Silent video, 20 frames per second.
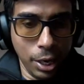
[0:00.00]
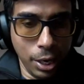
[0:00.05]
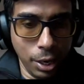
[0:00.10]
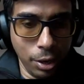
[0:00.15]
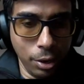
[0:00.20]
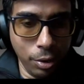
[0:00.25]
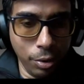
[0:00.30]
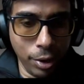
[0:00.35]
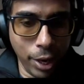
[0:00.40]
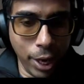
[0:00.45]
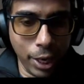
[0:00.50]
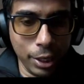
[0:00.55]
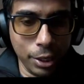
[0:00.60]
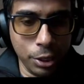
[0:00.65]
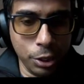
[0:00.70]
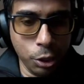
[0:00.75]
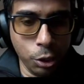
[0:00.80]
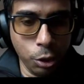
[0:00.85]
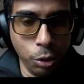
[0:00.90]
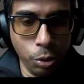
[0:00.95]
All right,
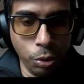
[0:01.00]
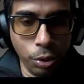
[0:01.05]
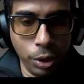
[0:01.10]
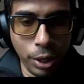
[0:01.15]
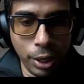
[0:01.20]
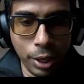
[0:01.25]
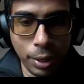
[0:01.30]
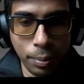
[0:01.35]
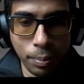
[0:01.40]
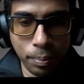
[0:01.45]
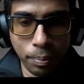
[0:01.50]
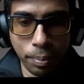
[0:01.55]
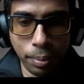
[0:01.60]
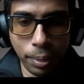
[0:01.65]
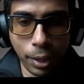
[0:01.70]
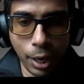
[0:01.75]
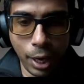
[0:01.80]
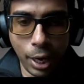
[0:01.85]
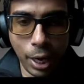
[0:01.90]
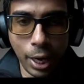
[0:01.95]
so
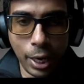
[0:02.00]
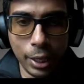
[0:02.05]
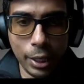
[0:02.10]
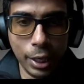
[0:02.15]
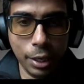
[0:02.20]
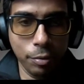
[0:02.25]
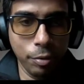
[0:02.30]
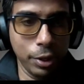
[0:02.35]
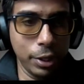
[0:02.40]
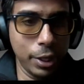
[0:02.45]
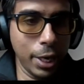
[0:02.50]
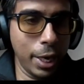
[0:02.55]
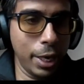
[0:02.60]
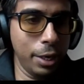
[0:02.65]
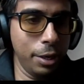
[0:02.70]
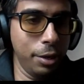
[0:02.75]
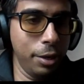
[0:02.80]
I think with that,